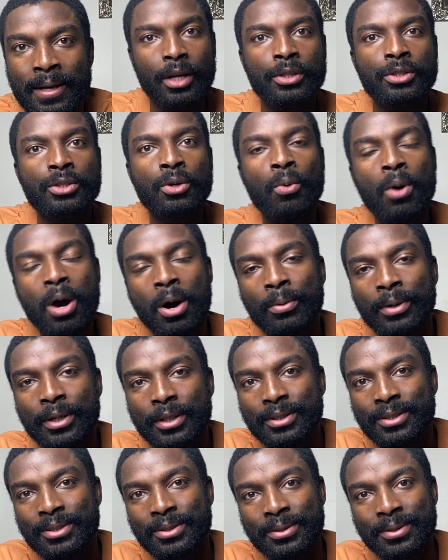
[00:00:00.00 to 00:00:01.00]
So what I want to
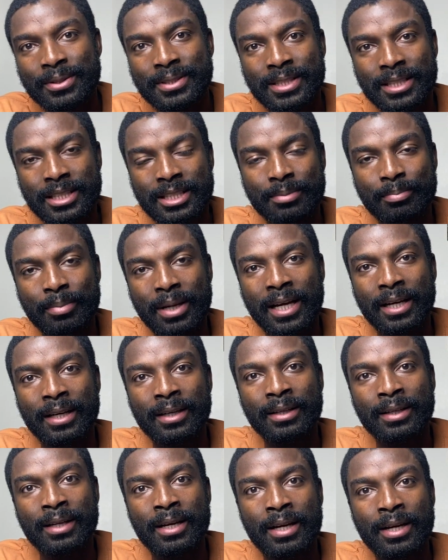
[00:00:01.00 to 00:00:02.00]
do is explain